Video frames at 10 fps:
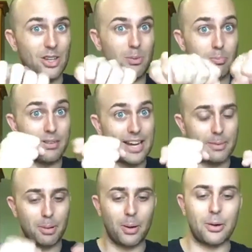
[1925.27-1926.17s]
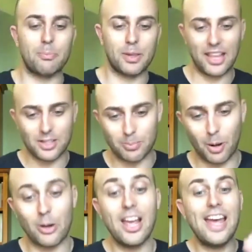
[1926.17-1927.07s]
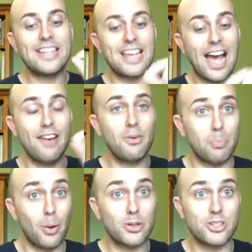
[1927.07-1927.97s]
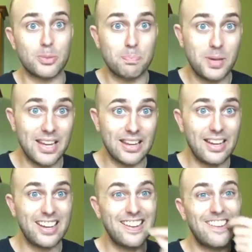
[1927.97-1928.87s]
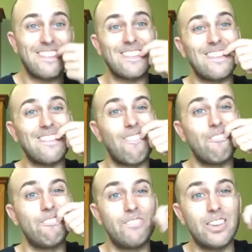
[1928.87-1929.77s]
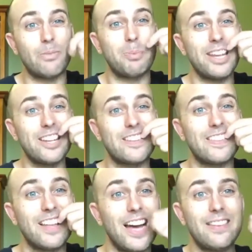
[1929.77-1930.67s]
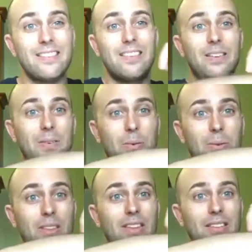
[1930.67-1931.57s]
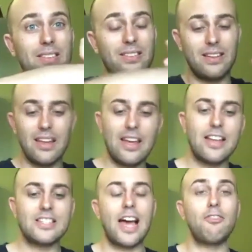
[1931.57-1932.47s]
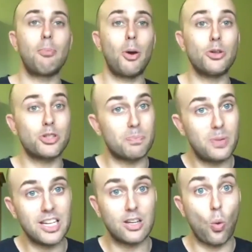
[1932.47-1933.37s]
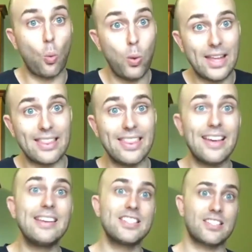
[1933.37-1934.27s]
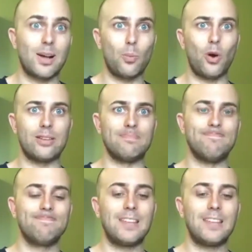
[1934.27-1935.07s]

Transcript: You can break a bone, but that's a bone. To have a bone to pick, as in to pick is that or this, to have a bone to pick with someone.